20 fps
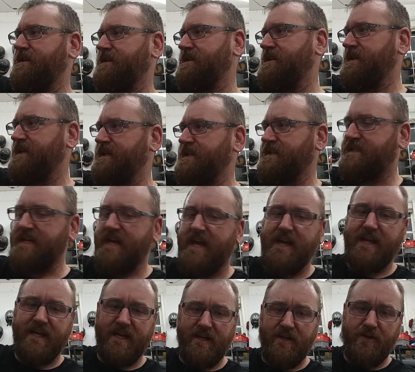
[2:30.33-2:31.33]
the
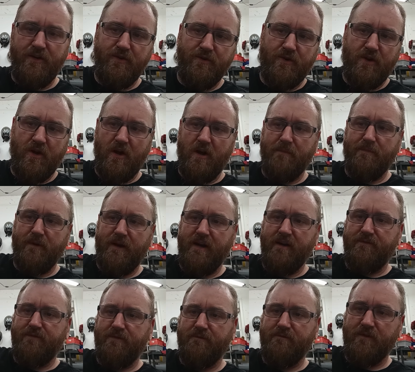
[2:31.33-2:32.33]
intake and a new
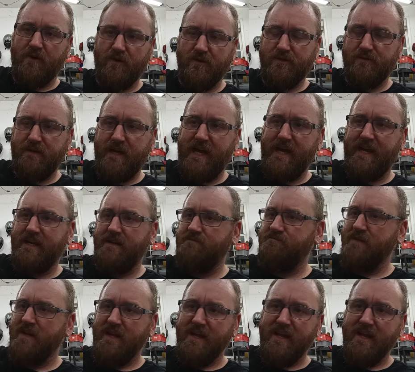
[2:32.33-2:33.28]
carburetor from Volkswagen.